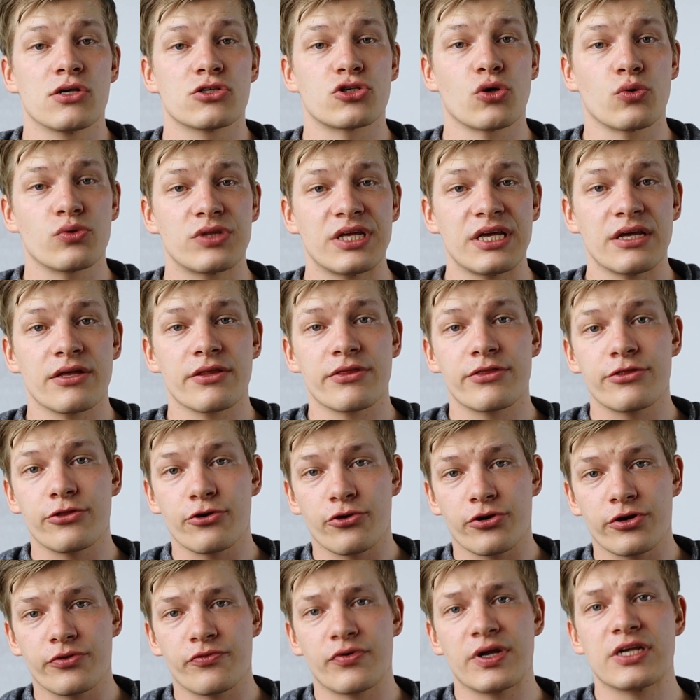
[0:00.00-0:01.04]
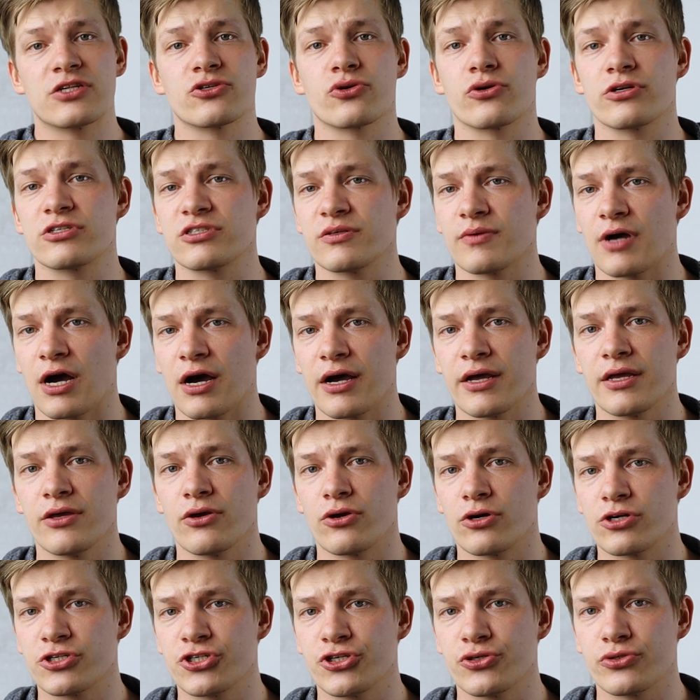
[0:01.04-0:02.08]
So the third resource I
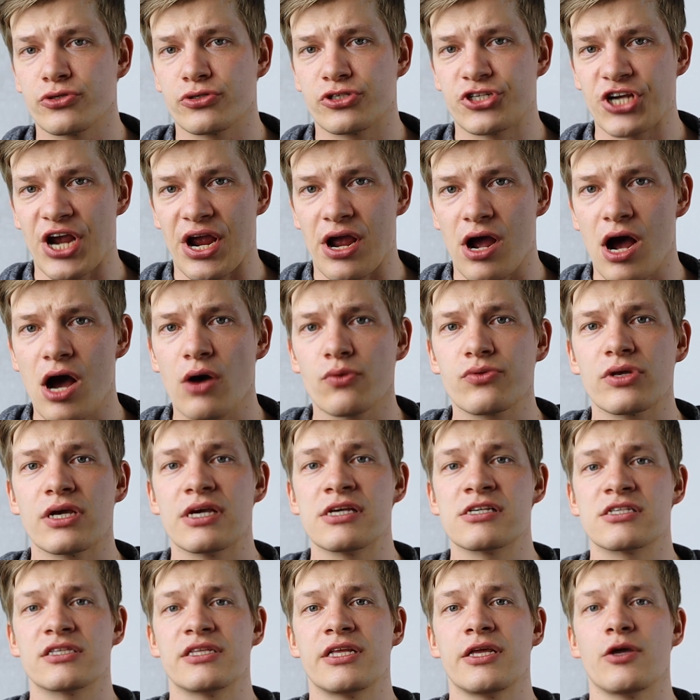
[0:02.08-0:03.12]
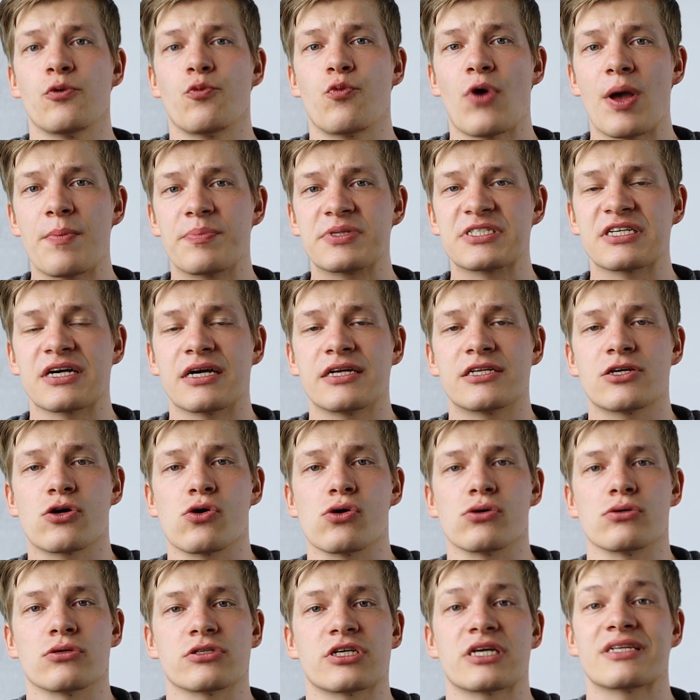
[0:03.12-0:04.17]
urge you to check out is the website
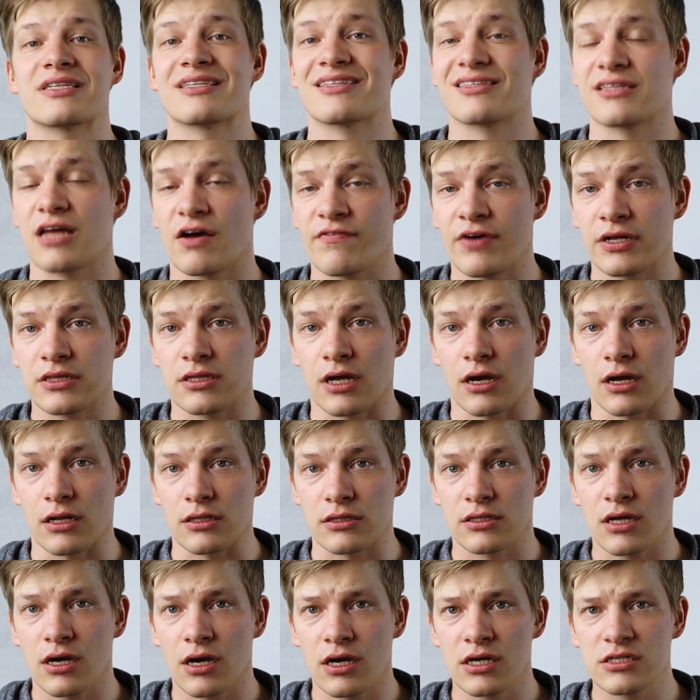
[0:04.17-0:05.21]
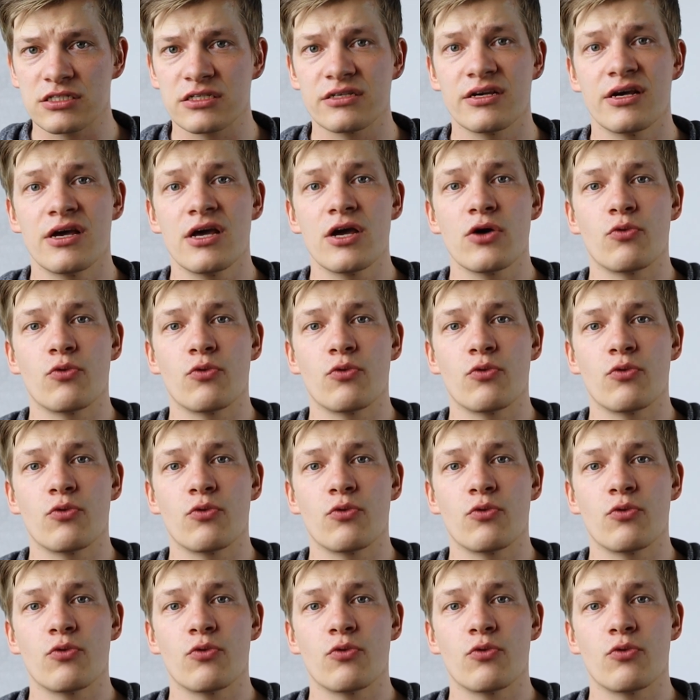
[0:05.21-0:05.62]
called Tavataan, taas,